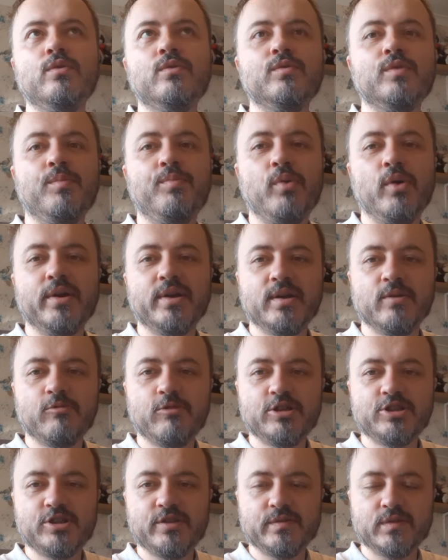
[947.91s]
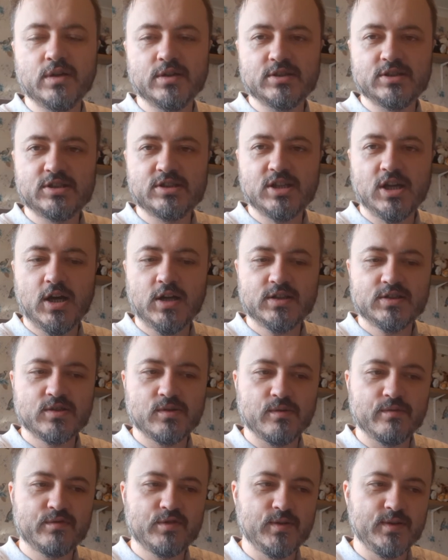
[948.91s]
the point at which you've got to start sort
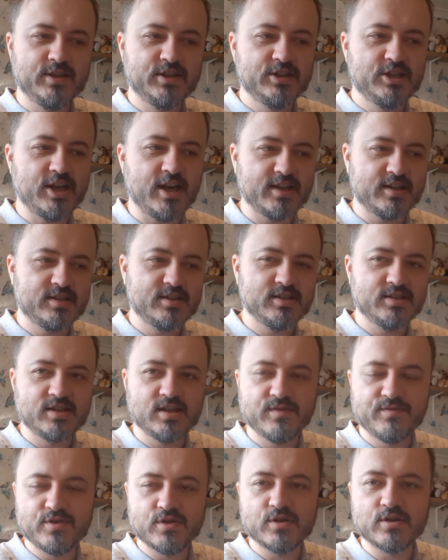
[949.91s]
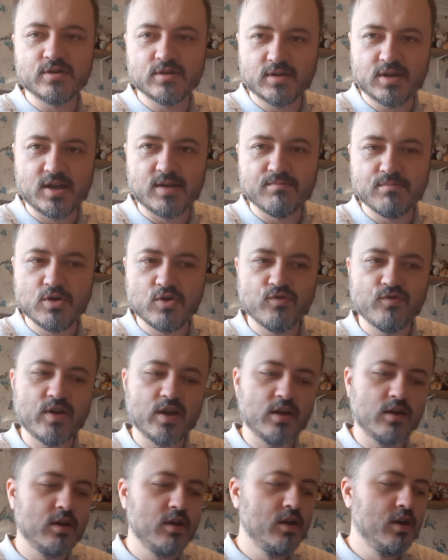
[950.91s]
of doing checks to see if you can keep
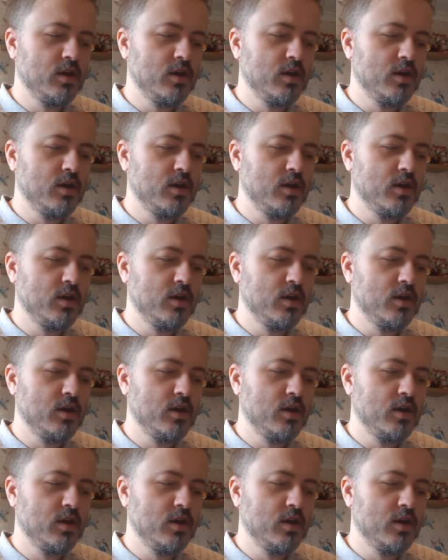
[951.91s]
moving.